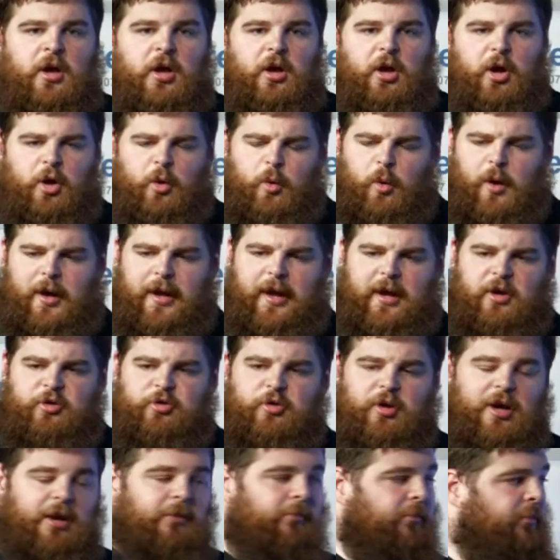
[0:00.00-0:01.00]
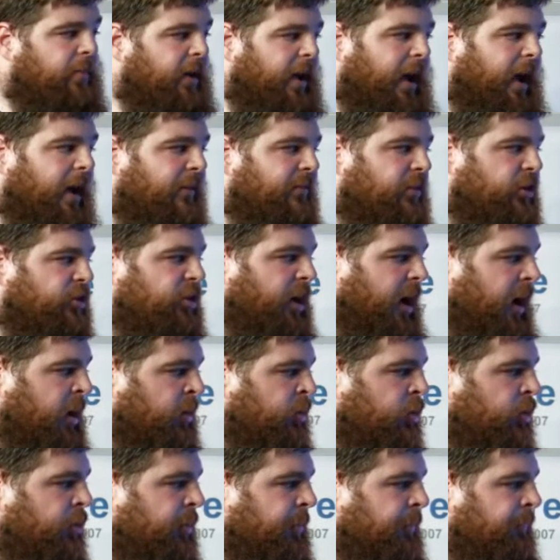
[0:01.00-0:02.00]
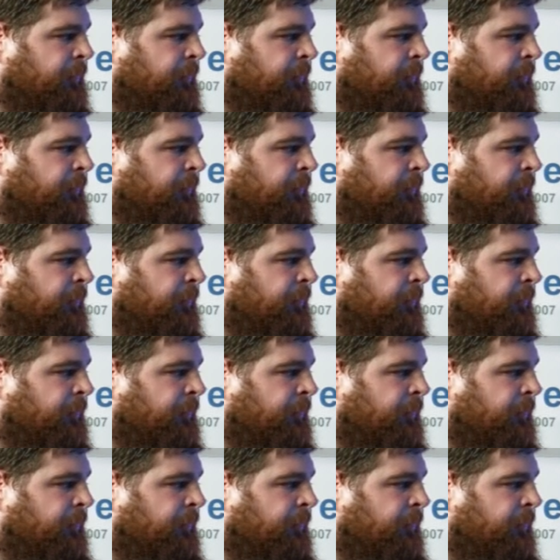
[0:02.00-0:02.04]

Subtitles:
a quite extreme behaviour change.